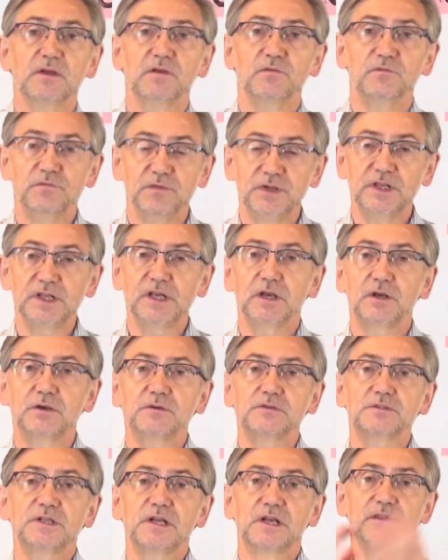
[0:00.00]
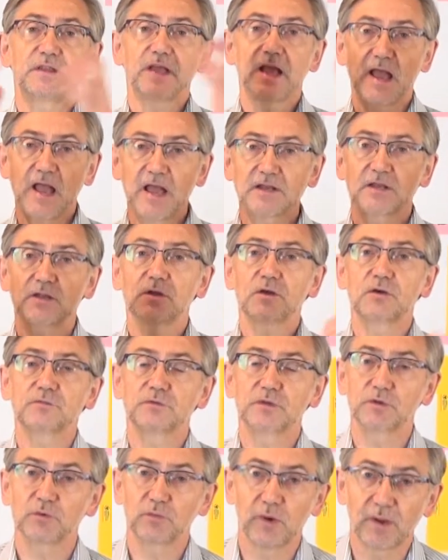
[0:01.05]
videos in the header of
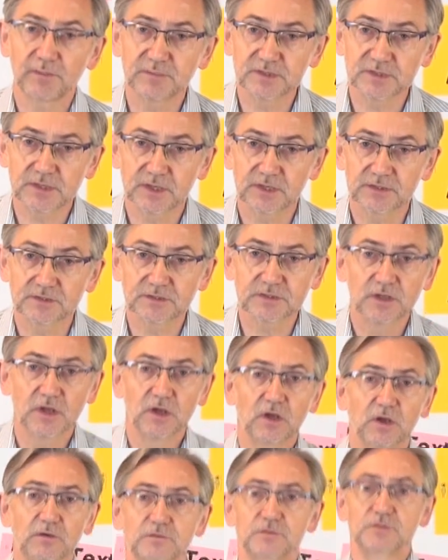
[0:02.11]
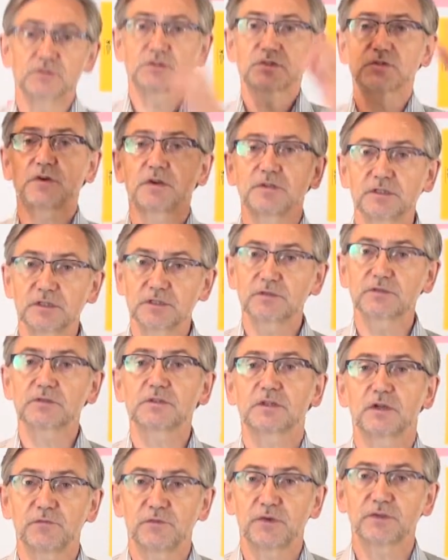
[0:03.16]
your websites, of you strutting your
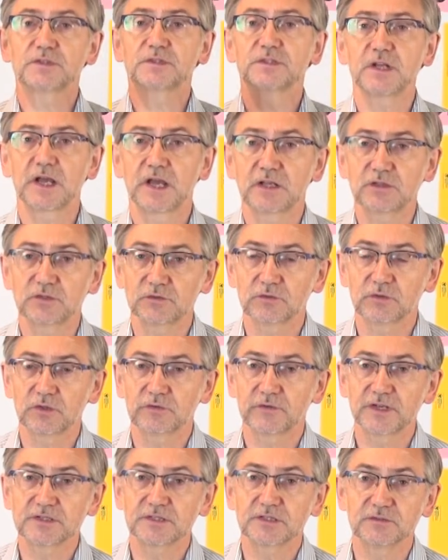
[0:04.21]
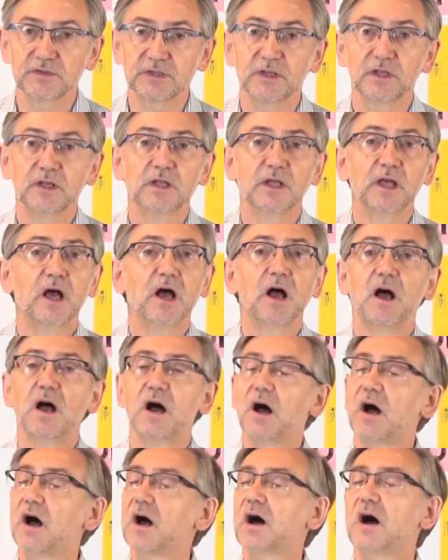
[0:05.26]
stuff on stage and all the rest of it.
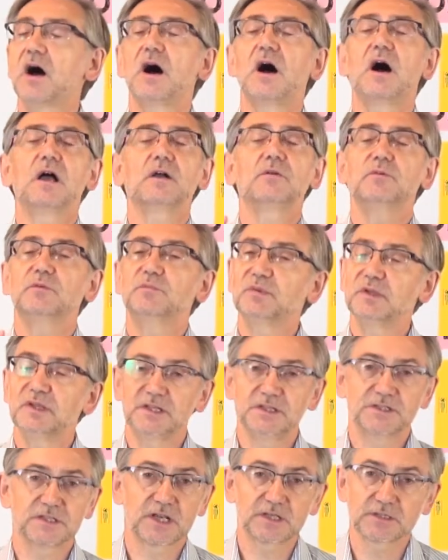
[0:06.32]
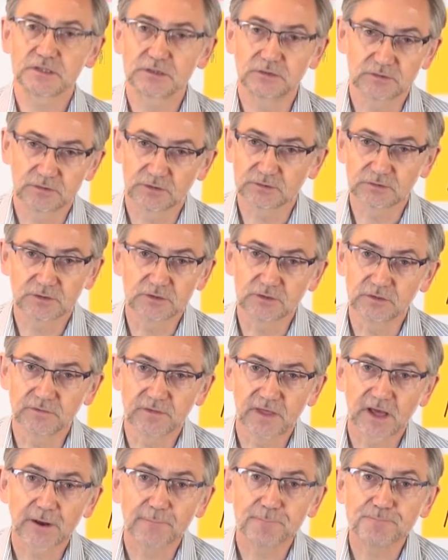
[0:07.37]
I would please ask you not to do
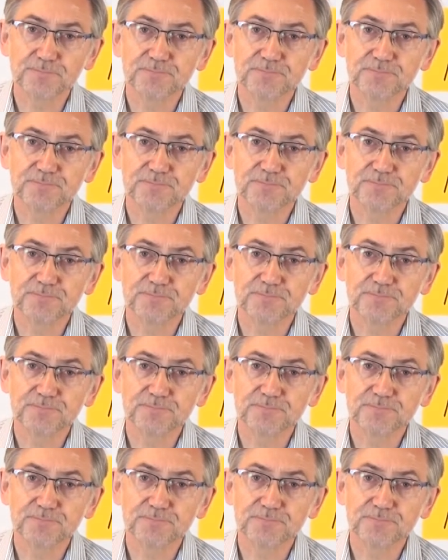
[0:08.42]
that.